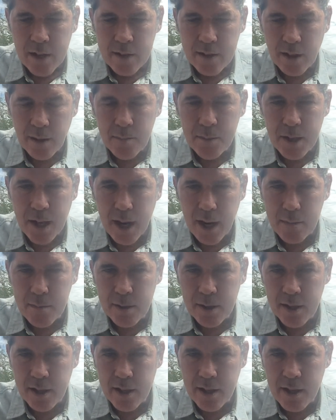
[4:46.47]

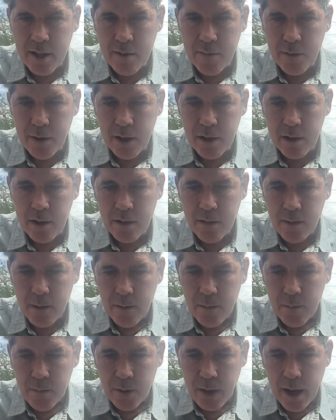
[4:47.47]
Sometimes he even,
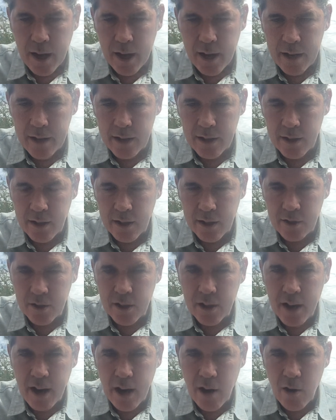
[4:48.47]
in
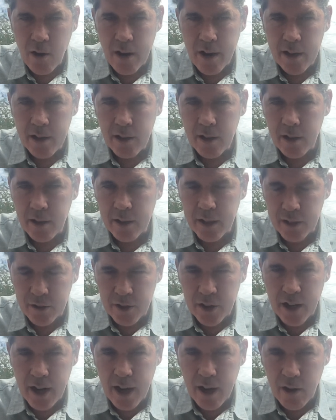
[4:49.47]
the
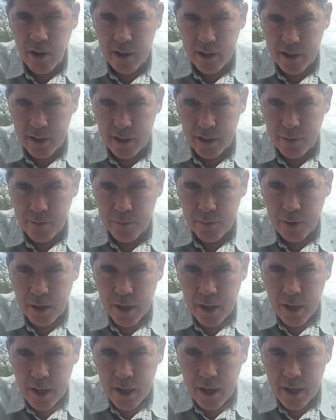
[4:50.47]
narrative,
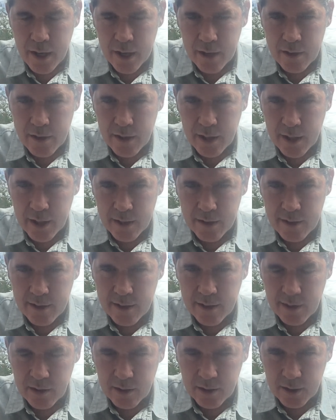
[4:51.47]

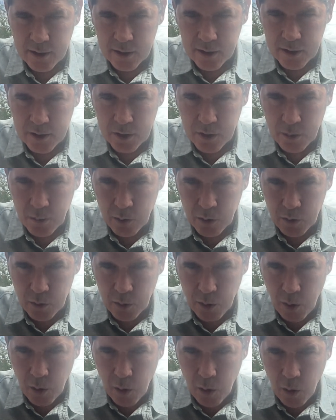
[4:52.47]
it's
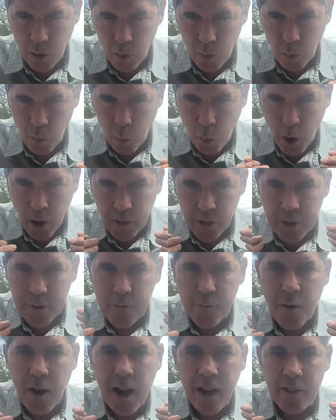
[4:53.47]
what the
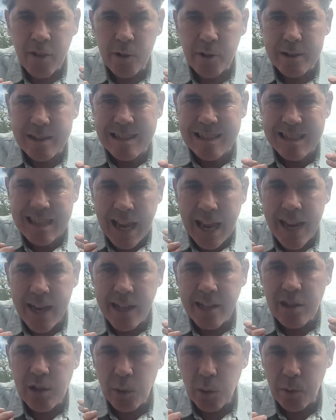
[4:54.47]
father is
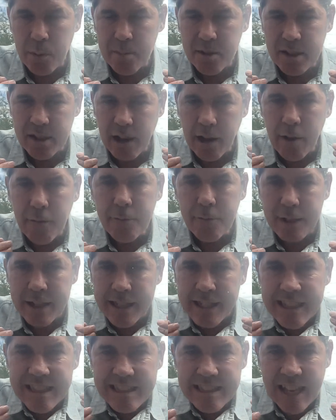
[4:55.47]
saying to himself
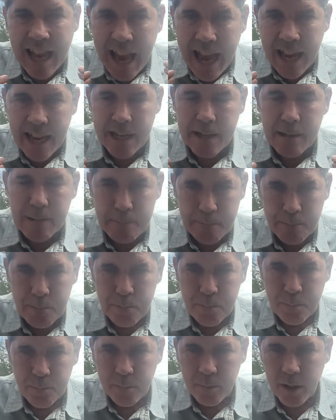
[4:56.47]
in his head,
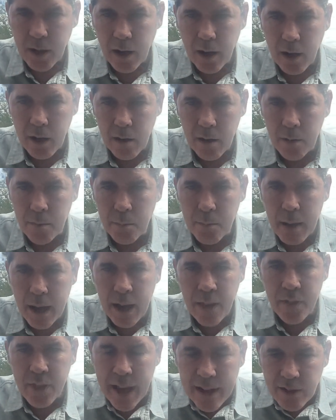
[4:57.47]

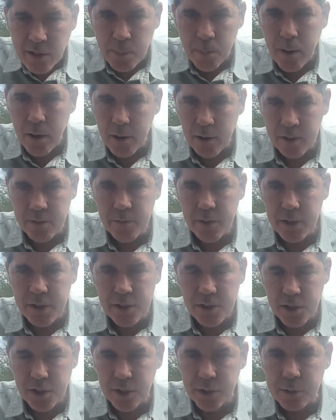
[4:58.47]
and that's part of it
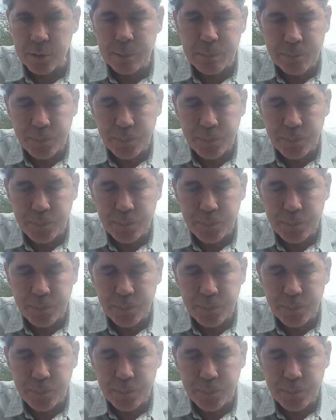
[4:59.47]
too.